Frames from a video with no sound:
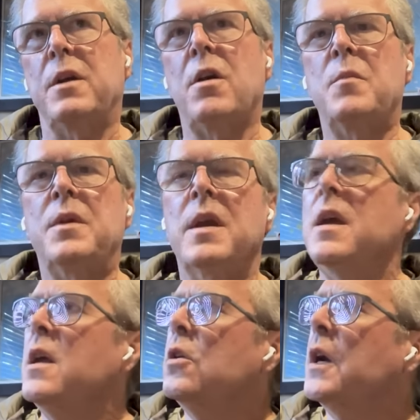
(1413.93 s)
but our
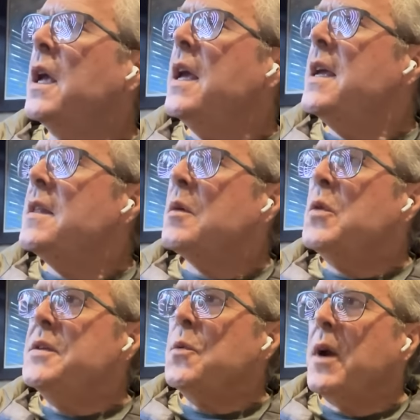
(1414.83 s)

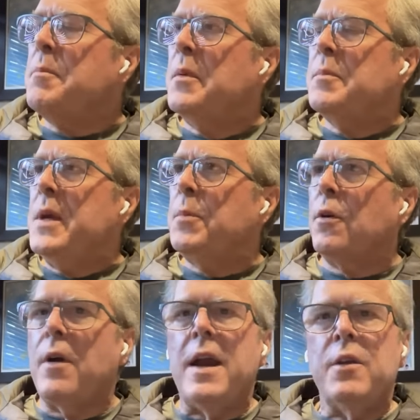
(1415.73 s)
the reason why
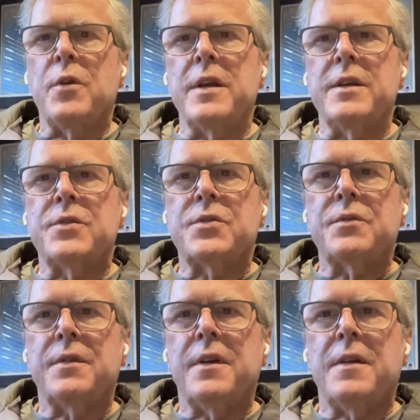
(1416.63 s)
people are angry
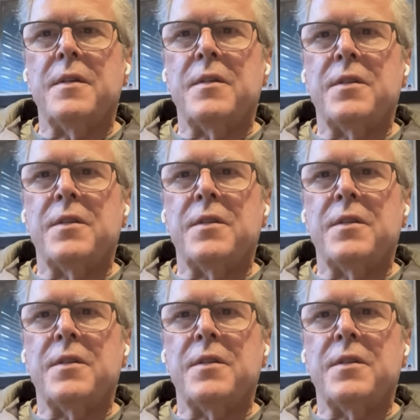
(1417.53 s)
is uh,